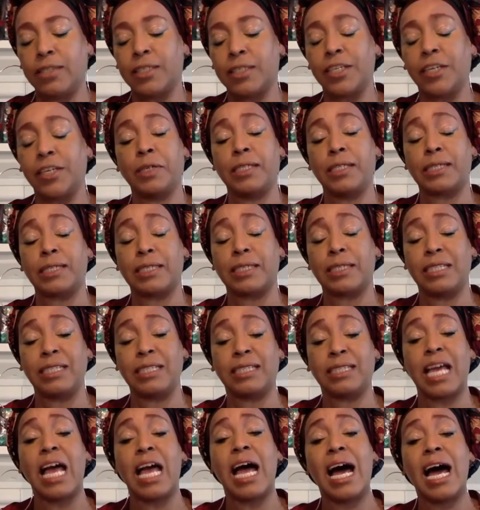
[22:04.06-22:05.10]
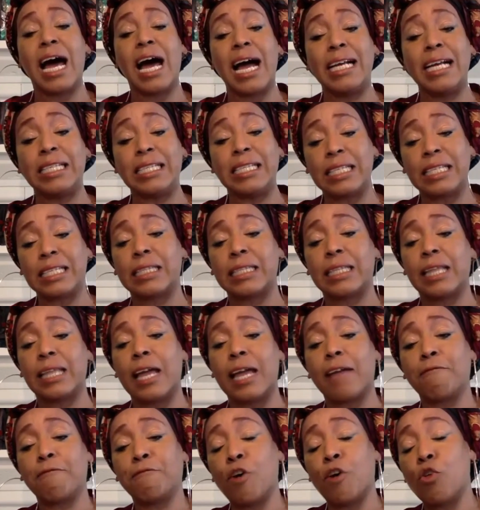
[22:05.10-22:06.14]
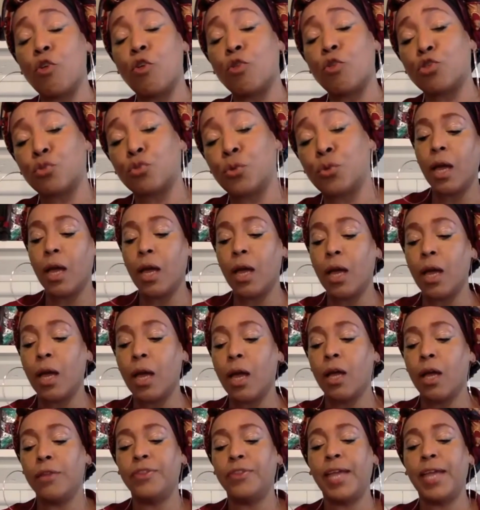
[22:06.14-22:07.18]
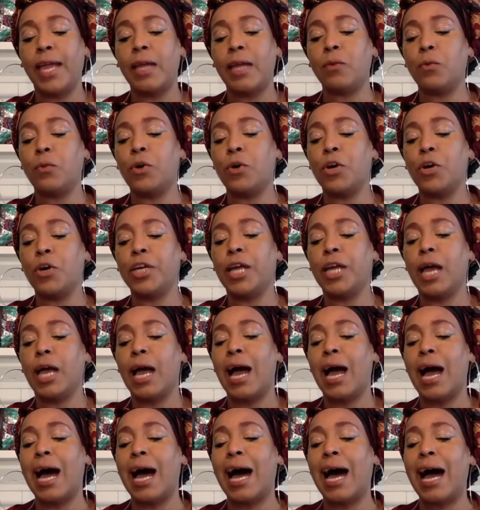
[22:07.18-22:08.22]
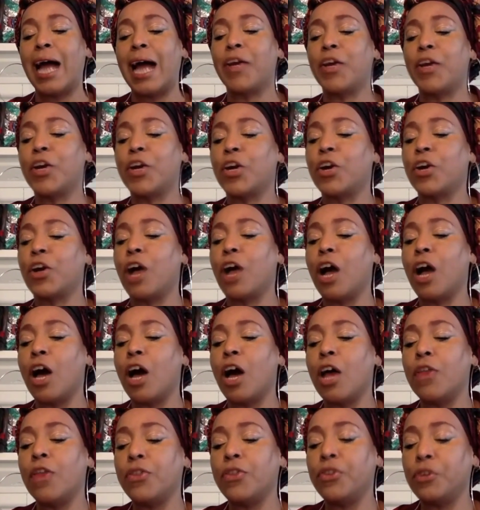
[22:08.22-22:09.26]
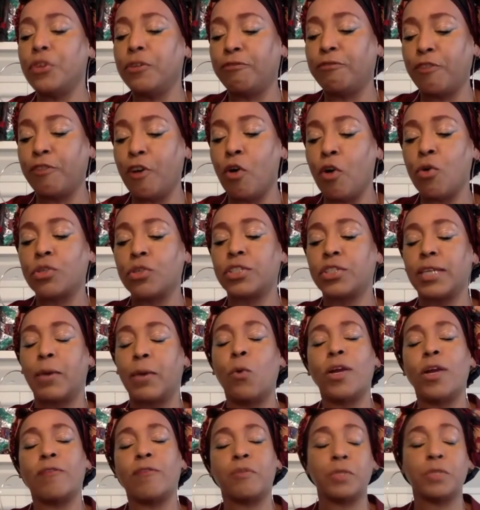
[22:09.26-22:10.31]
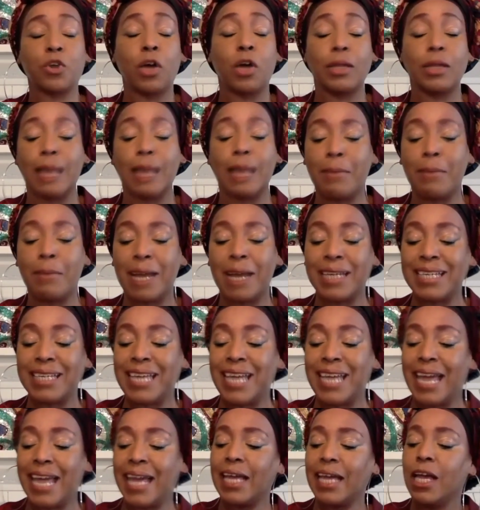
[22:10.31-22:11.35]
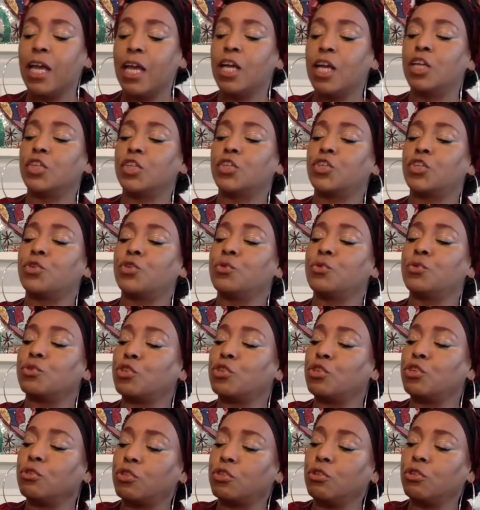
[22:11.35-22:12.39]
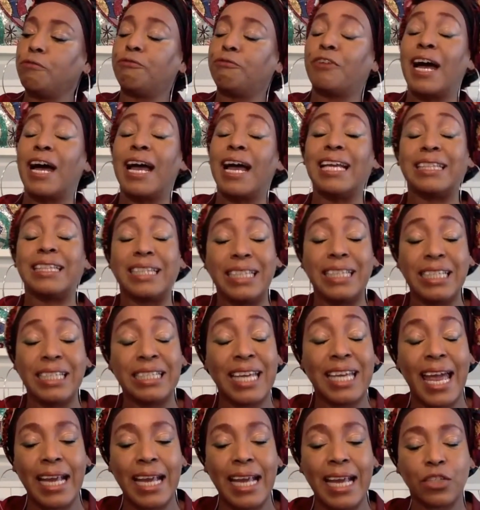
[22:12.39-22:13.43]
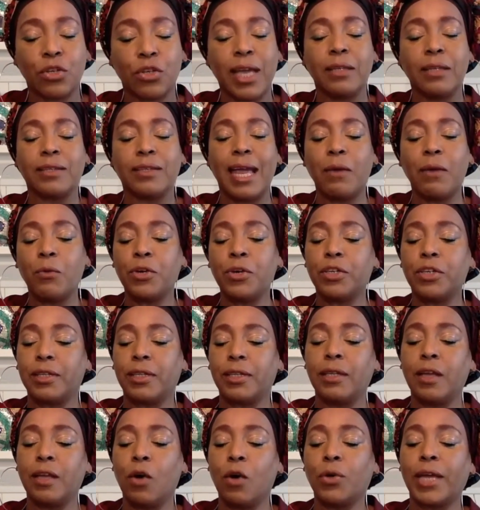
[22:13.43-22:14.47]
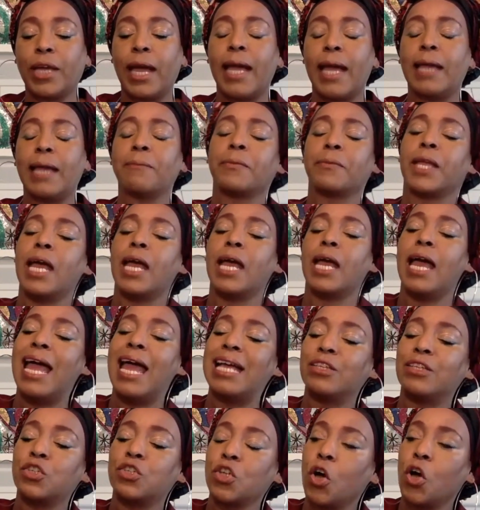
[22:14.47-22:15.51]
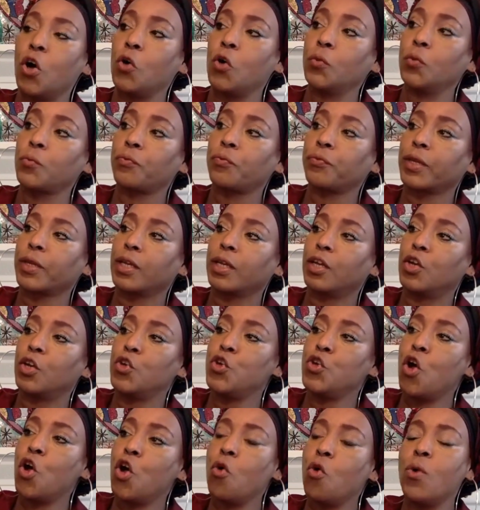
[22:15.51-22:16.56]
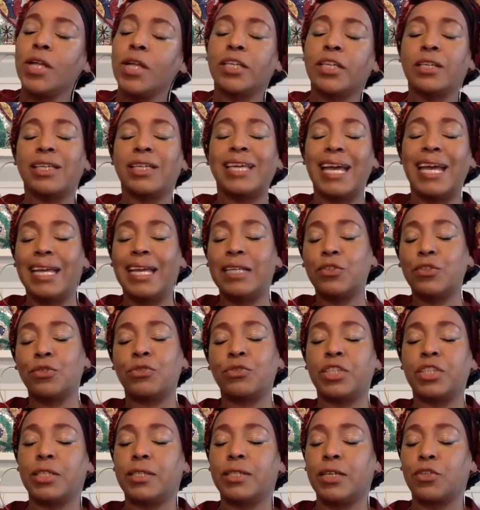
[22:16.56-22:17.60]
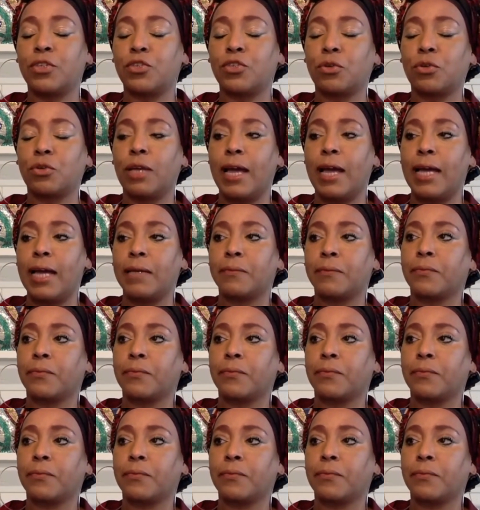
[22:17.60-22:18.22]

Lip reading: terrorists, these ISIS-like folks would do, they would hire other folks. One of them was called La Bagnier to fight these gangs. So they would, okay. And so no one could get into Cité Soleil.